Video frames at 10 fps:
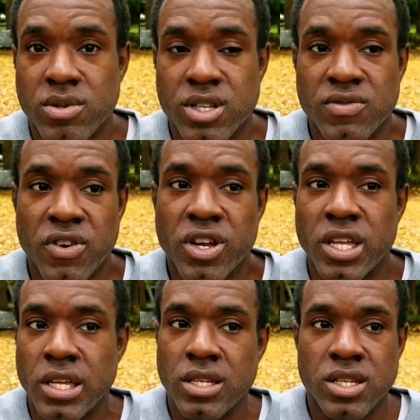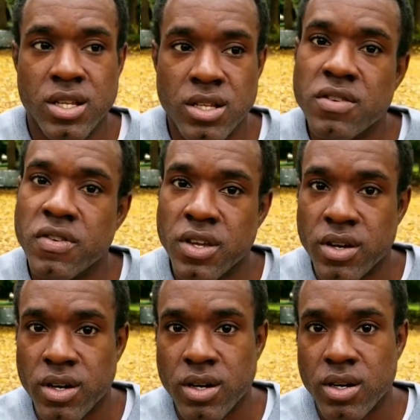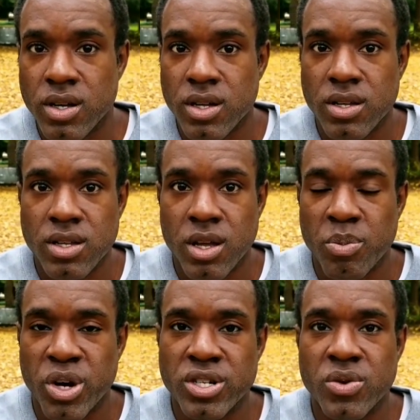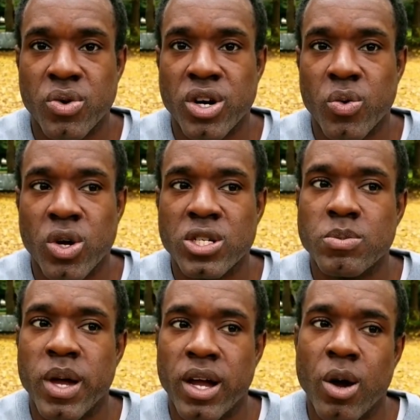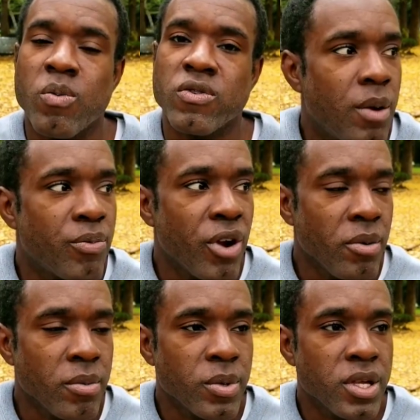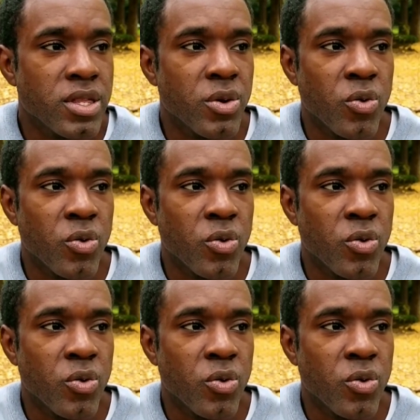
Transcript: It's very easy to live here compared to where it was back home for me. Probably the